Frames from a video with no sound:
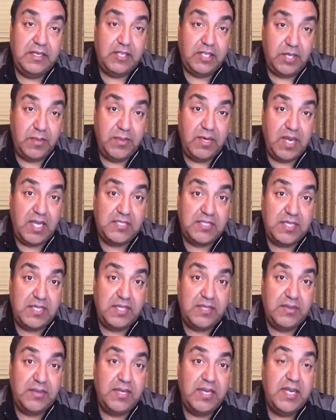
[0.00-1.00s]
curiosity
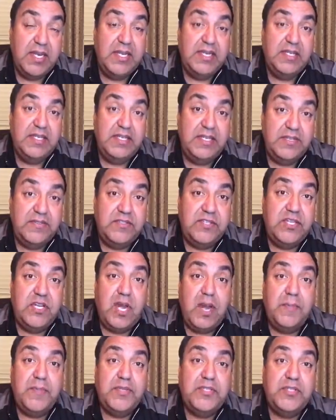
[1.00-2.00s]
theory gives you the
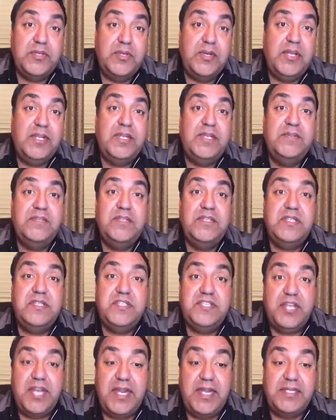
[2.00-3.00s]
opportunity, gives you the
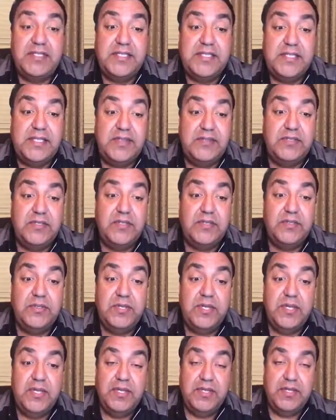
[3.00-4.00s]
chance, and gives
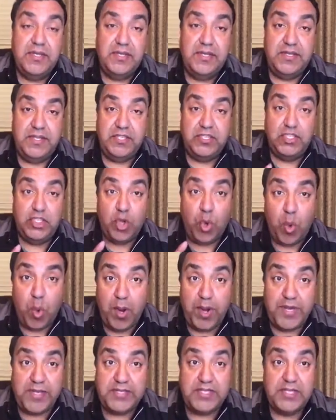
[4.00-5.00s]
you the
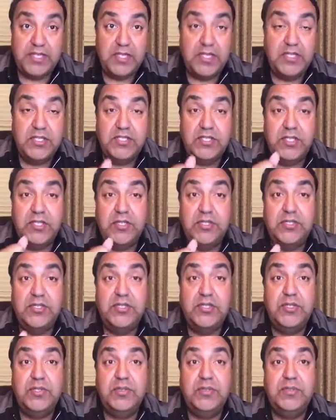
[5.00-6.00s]
choice to
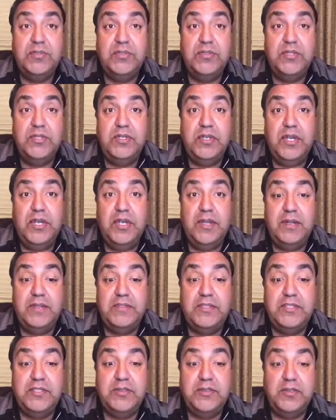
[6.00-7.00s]

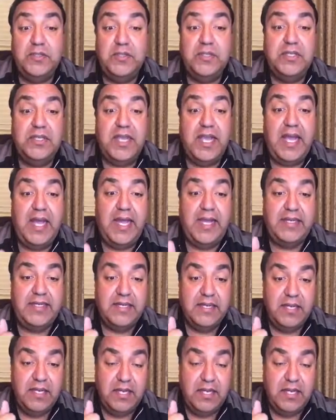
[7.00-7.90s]
look at